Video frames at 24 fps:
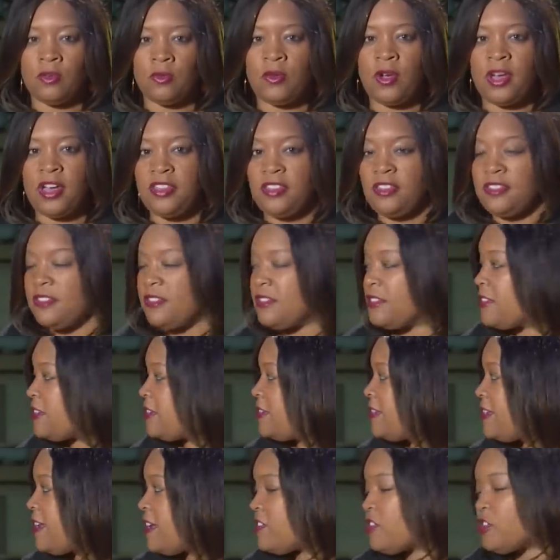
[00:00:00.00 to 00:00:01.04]
Right. This is the
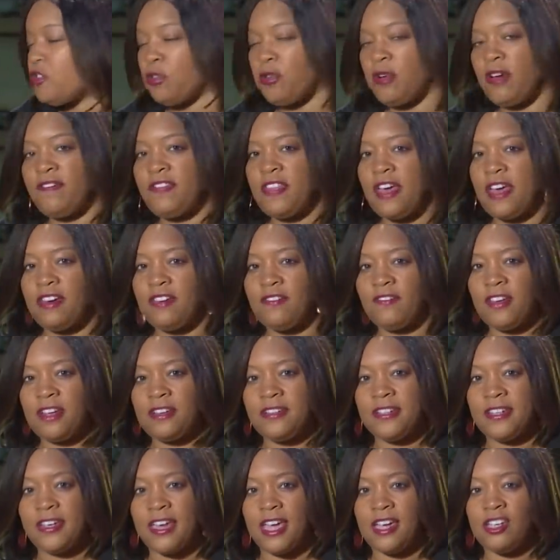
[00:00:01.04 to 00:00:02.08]
center of that
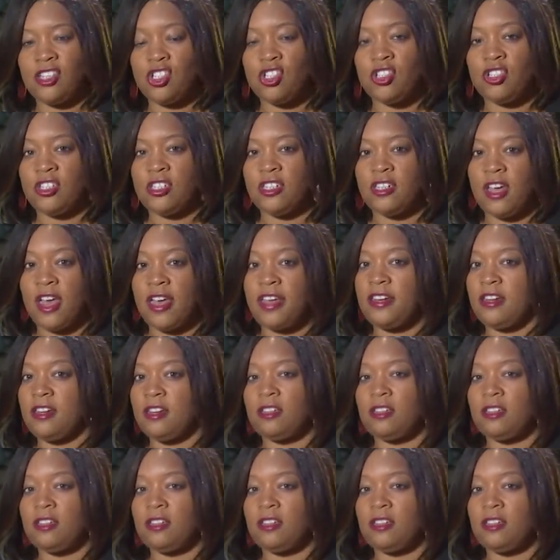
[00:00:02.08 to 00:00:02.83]
investigation tonight,